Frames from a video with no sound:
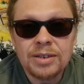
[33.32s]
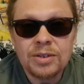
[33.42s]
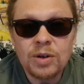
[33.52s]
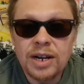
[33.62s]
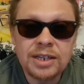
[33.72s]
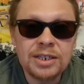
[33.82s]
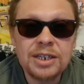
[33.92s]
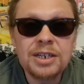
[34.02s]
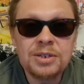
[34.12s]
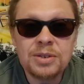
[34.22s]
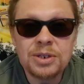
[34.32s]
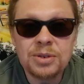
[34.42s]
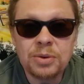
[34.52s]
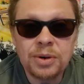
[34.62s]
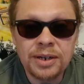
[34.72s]
try to continue the
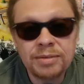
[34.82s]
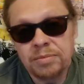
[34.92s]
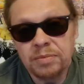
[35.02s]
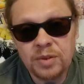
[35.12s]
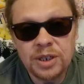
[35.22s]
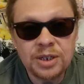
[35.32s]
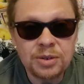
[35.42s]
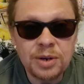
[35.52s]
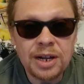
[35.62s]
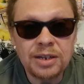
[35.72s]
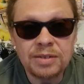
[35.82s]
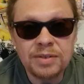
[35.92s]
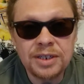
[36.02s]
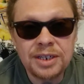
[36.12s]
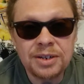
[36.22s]
story, while on
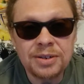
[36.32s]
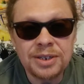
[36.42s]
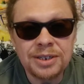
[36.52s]
video,